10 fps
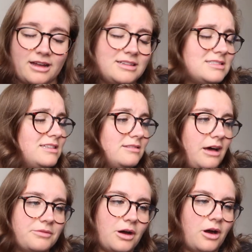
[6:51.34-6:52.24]
I honestly
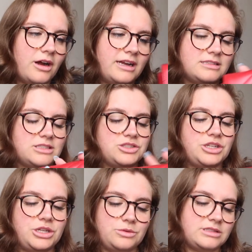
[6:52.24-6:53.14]
love the heart. It's such a
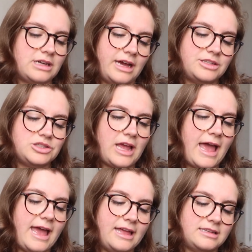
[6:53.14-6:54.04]
cute touch,
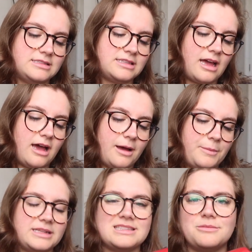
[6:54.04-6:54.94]
and
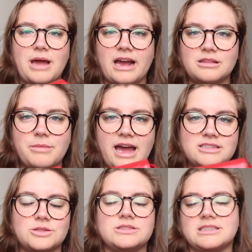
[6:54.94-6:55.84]
it's in the back of the bag,
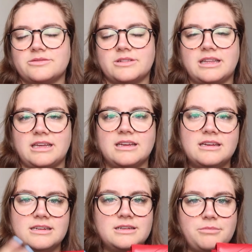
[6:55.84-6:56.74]
so it doesn't really
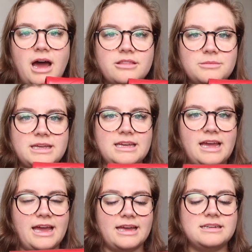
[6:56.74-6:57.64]
bother me.
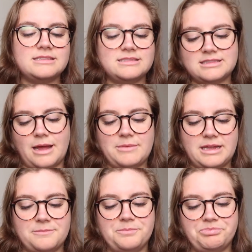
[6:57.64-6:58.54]
And I
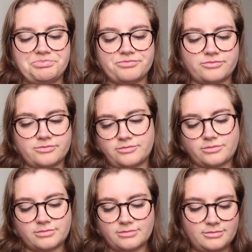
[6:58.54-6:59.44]
mean,
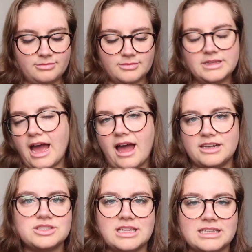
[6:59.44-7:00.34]
yeah, I
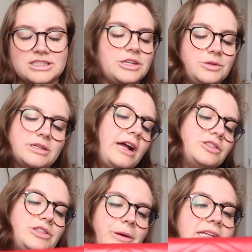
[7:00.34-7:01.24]
just think it's a cute
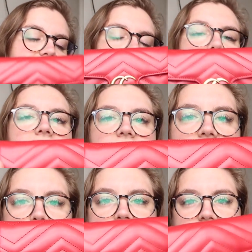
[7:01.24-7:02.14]
touch to it. So
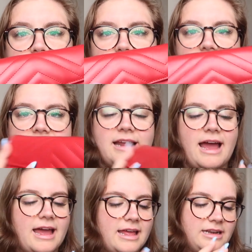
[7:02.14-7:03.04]
I want the red,
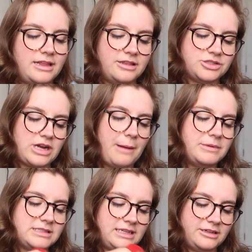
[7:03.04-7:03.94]
and the strap
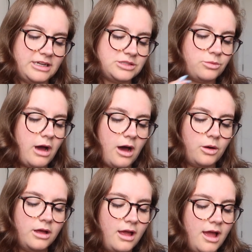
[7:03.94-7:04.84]
is in here as
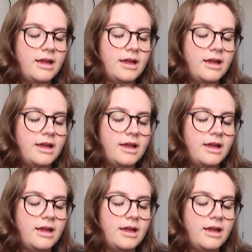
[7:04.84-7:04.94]
well.